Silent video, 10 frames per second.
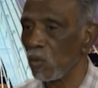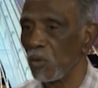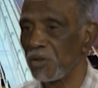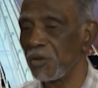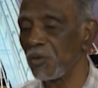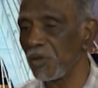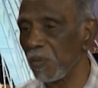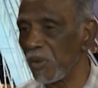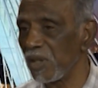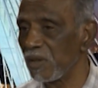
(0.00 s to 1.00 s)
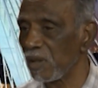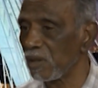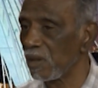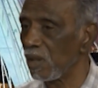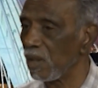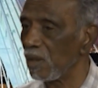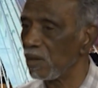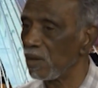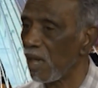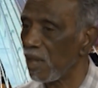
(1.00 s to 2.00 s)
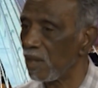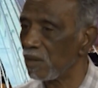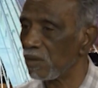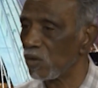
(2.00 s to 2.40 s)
which used to be 16 days